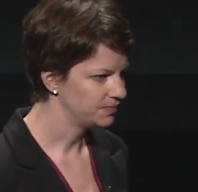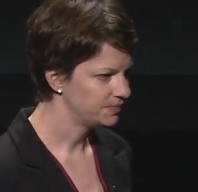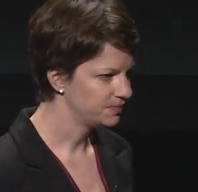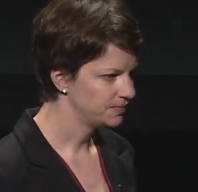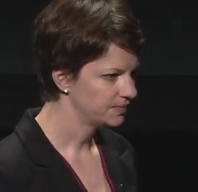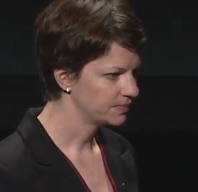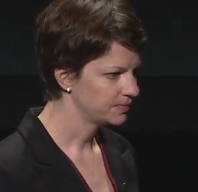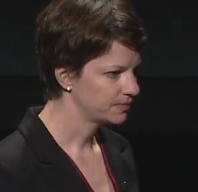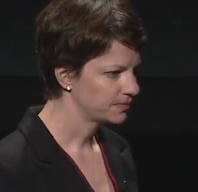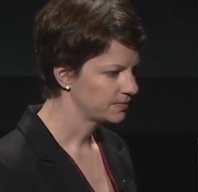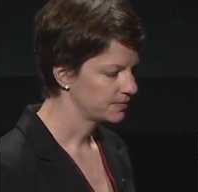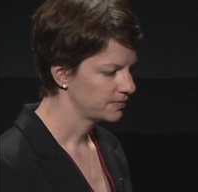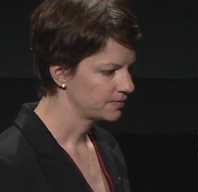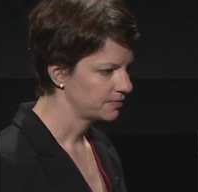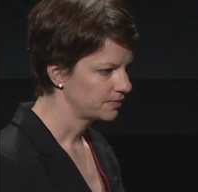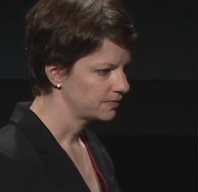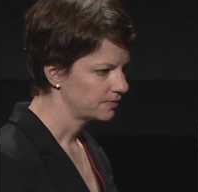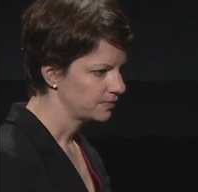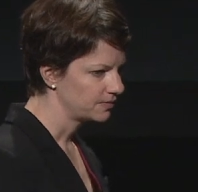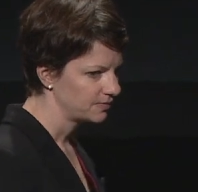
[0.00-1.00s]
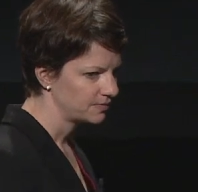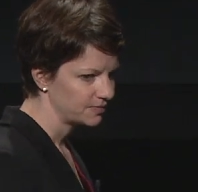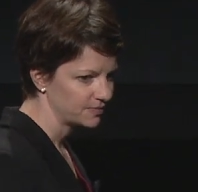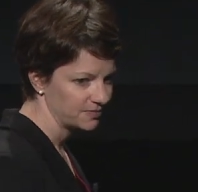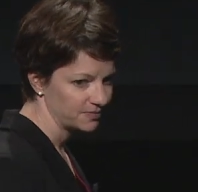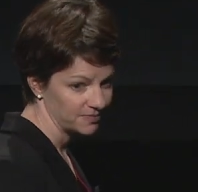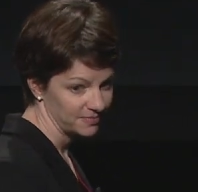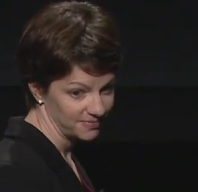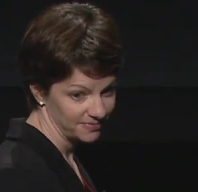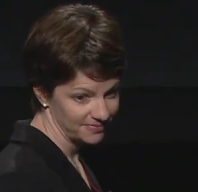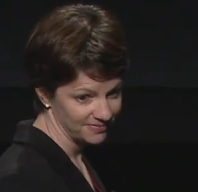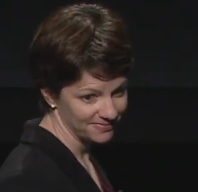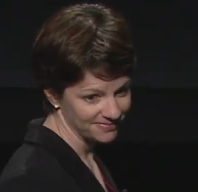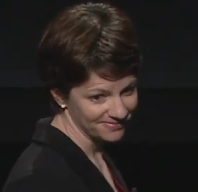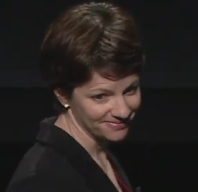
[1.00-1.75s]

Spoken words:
Nothing is said.